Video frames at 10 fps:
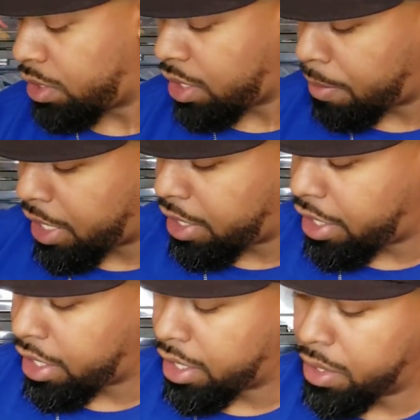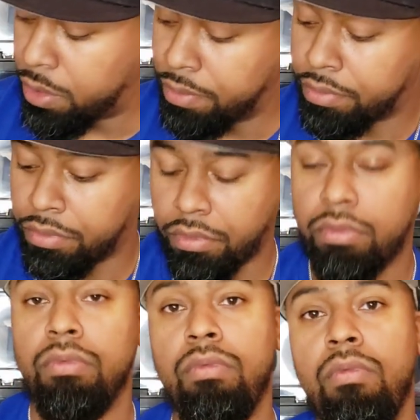Yeah, man, here they go.
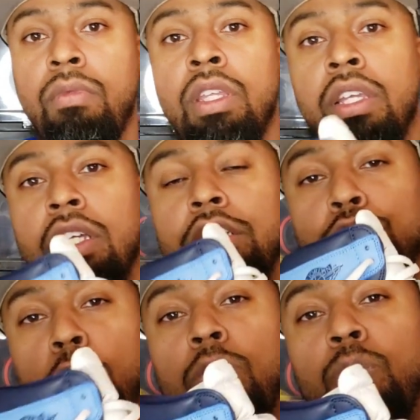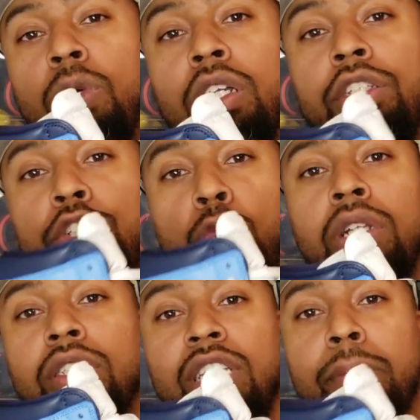Jordan 1
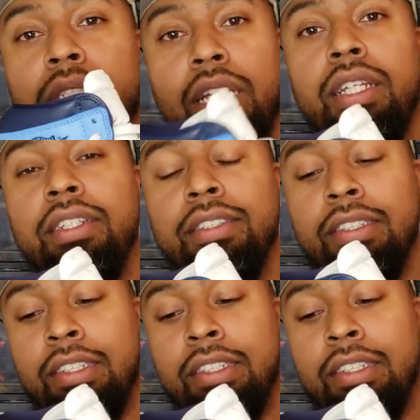UNC Obsidian.